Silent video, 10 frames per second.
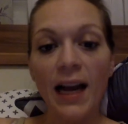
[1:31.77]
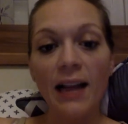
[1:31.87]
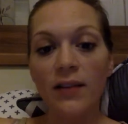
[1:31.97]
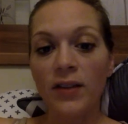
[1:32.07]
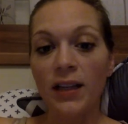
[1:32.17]
I
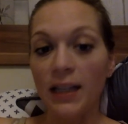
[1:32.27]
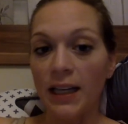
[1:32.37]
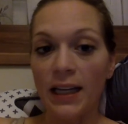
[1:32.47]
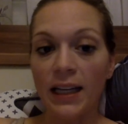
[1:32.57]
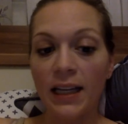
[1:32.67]
live in
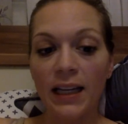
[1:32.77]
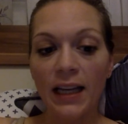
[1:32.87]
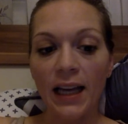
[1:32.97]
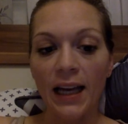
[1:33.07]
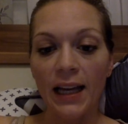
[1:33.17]
Connecticut,
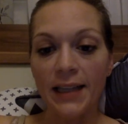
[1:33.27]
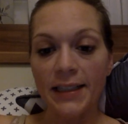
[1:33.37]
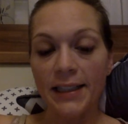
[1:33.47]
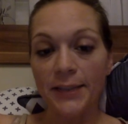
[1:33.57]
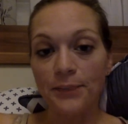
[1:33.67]

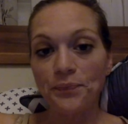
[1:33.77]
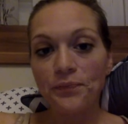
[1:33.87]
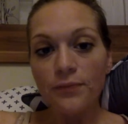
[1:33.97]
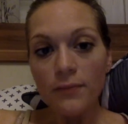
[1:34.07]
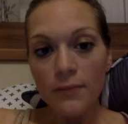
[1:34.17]
and
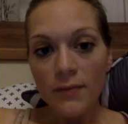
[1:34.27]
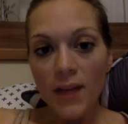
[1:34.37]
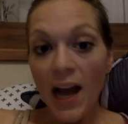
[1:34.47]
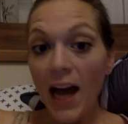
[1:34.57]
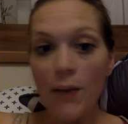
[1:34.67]

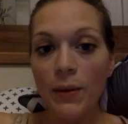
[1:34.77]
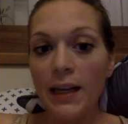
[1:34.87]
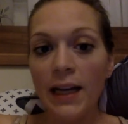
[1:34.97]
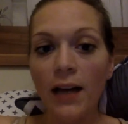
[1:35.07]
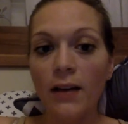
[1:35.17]
I beat
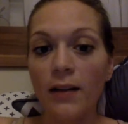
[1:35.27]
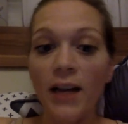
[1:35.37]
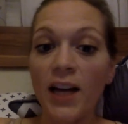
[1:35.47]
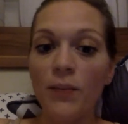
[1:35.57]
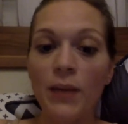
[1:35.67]
out a
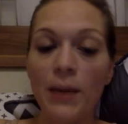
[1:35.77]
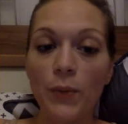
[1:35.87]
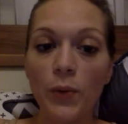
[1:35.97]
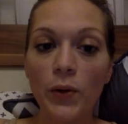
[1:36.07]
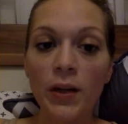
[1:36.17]
lot of
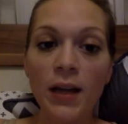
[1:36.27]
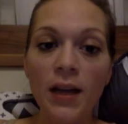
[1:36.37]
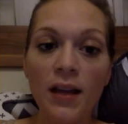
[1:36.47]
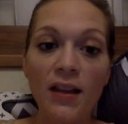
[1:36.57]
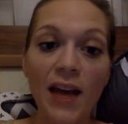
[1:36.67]
people
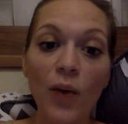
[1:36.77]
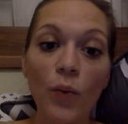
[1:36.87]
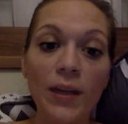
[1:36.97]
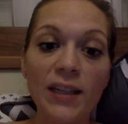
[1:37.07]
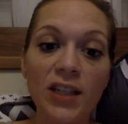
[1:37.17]
that
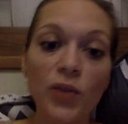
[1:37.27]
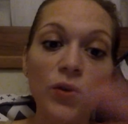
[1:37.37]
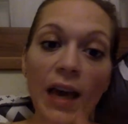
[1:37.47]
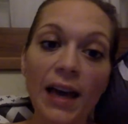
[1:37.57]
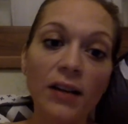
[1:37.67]
went to
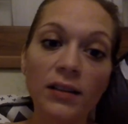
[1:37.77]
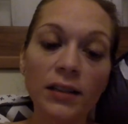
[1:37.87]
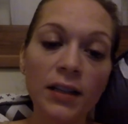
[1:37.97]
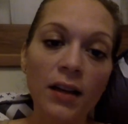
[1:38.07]
Yale